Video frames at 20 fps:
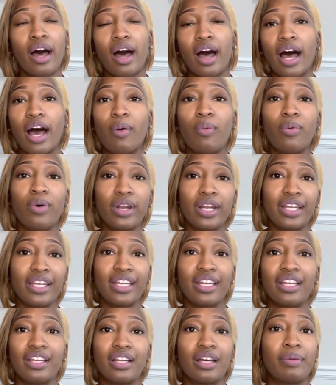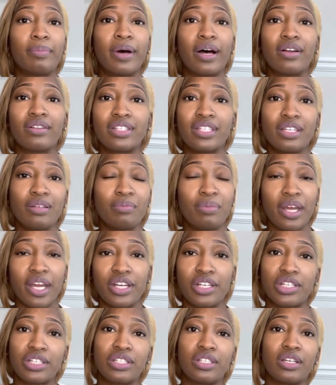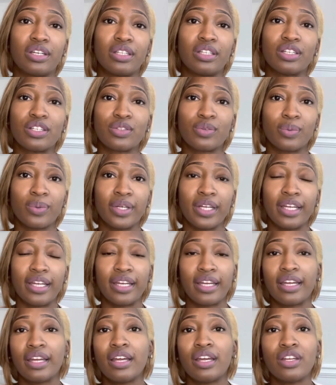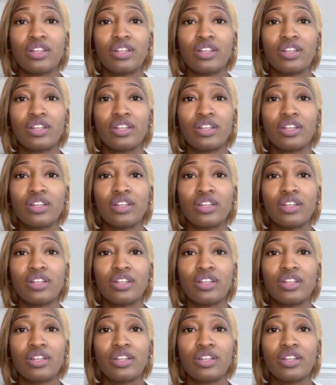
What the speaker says: I want to get about 10 pages done this week.